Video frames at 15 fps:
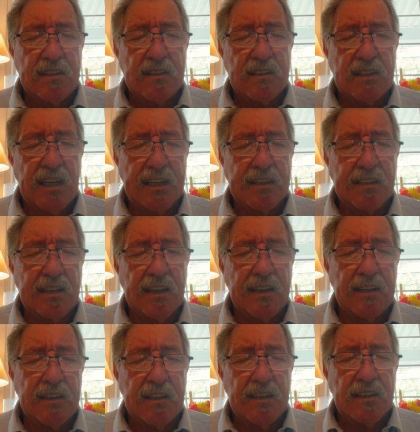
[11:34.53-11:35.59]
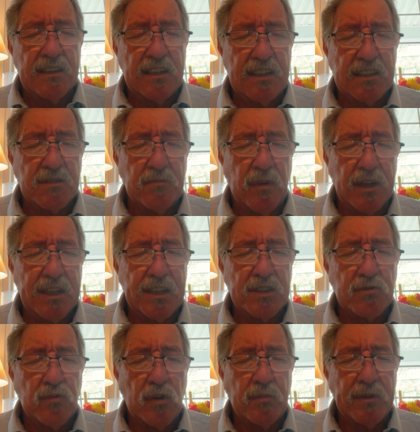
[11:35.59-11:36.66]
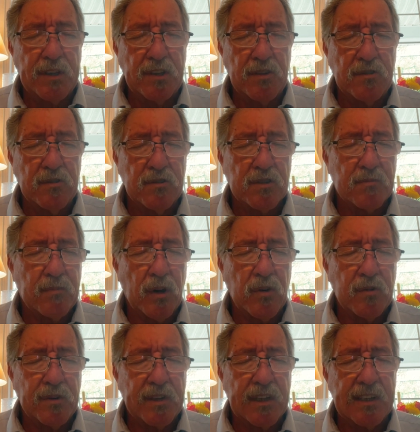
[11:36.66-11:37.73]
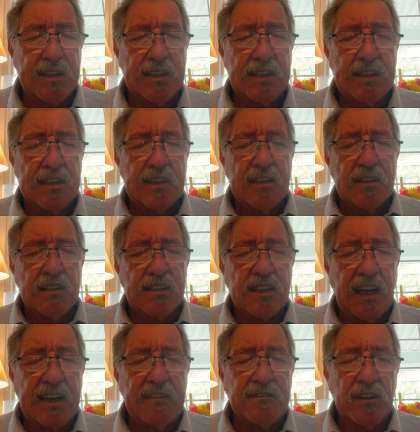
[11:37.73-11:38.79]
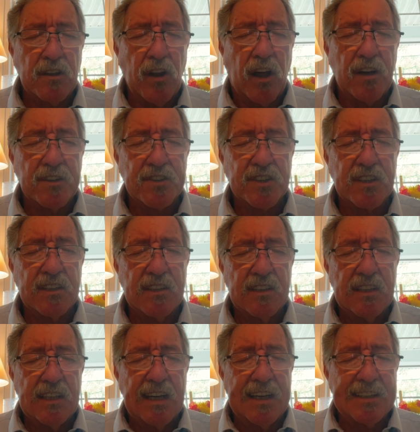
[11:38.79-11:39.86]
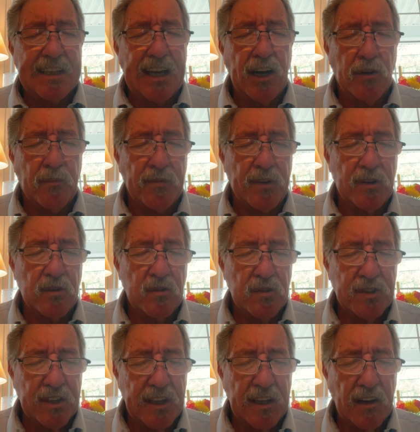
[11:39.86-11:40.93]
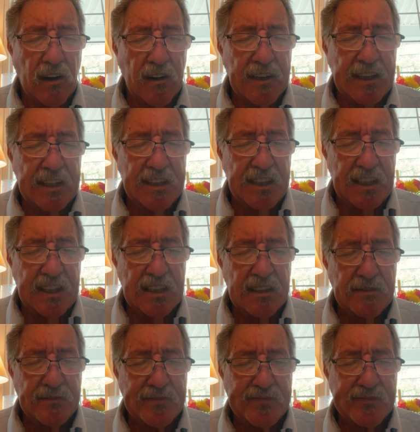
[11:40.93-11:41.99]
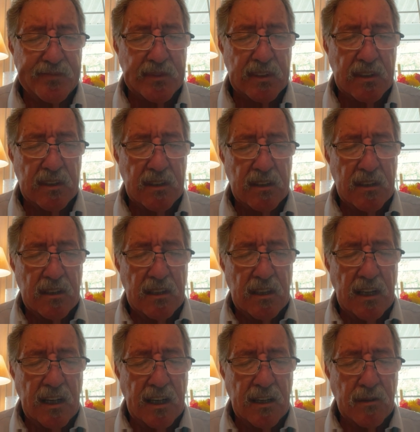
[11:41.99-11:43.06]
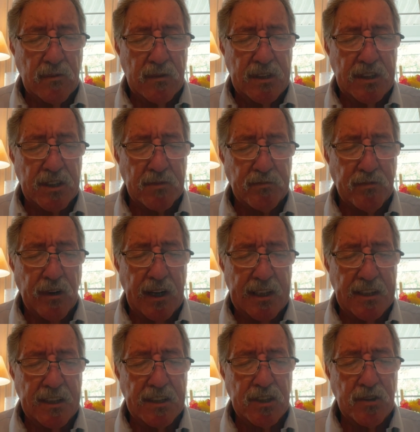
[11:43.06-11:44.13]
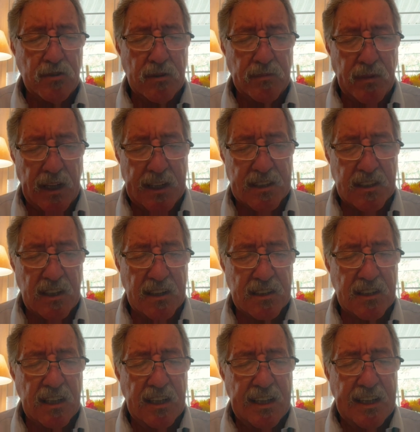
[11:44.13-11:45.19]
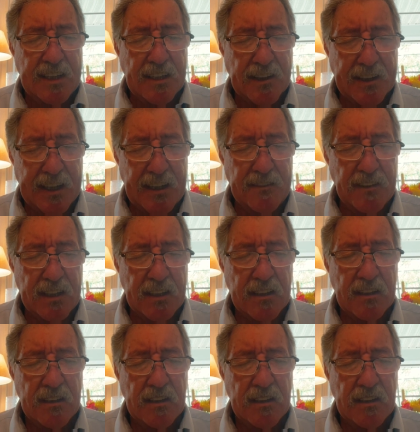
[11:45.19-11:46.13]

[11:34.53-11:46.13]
that these monies will be used both to save the lost and to help those that are in need. We just pray that you would bless us in our giving,